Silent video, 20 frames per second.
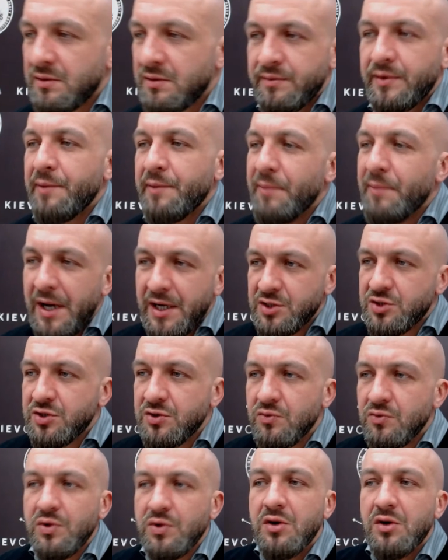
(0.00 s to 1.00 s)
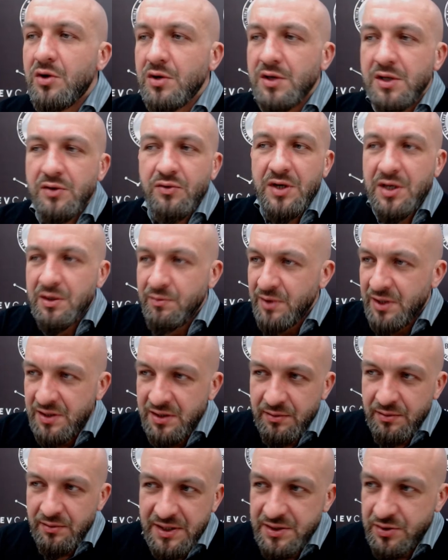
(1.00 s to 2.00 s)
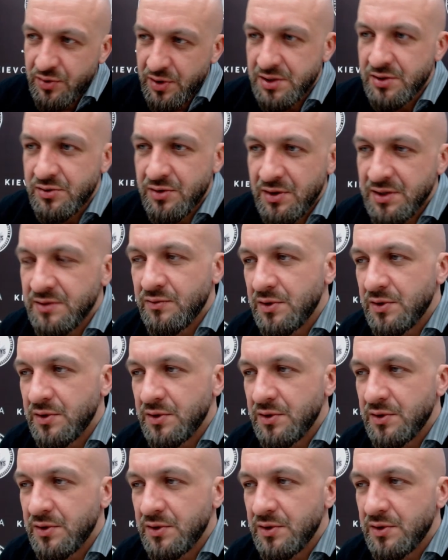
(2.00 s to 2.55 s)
And mind you, we only recommend the best restaurants.